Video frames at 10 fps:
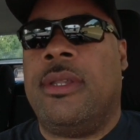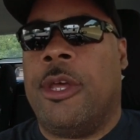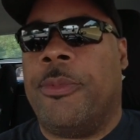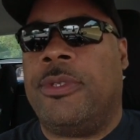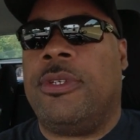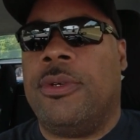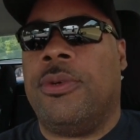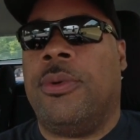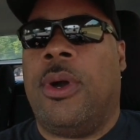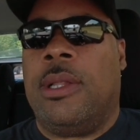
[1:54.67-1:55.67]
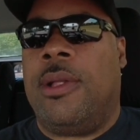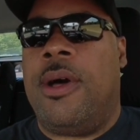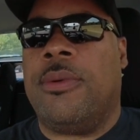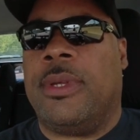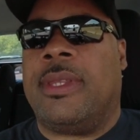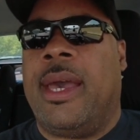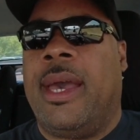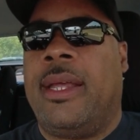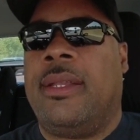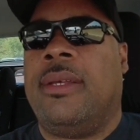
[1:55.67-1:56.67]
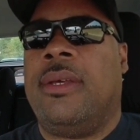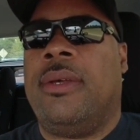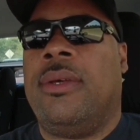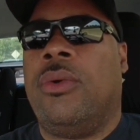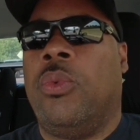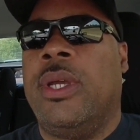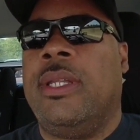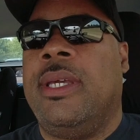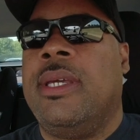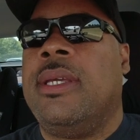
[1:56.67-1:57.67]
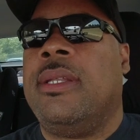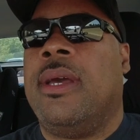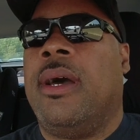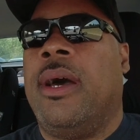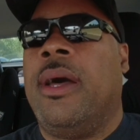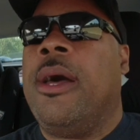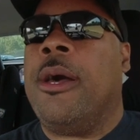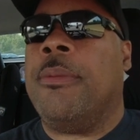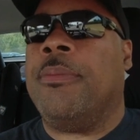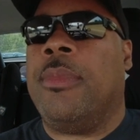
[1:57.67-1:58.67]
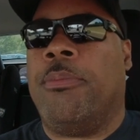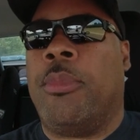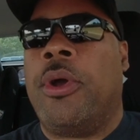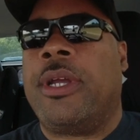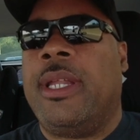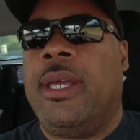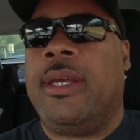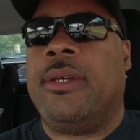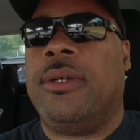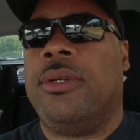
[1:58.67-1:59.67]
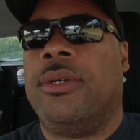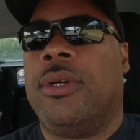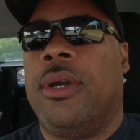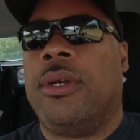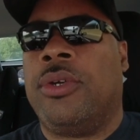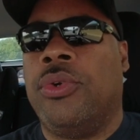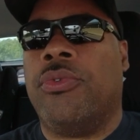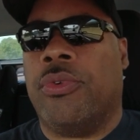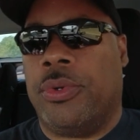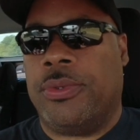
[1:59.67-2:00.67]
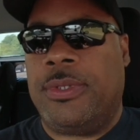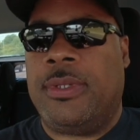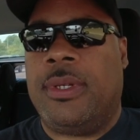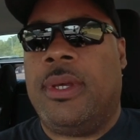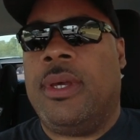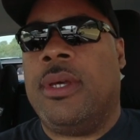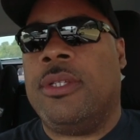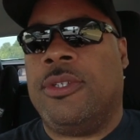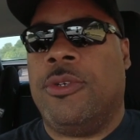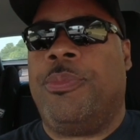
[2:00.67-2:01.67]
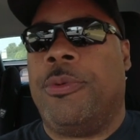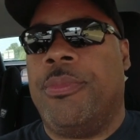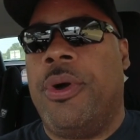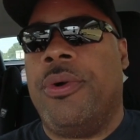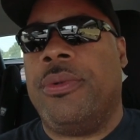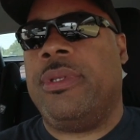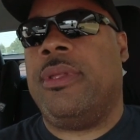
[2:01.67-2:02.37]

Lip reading: Number two, along with that, we need marketing gurus to promote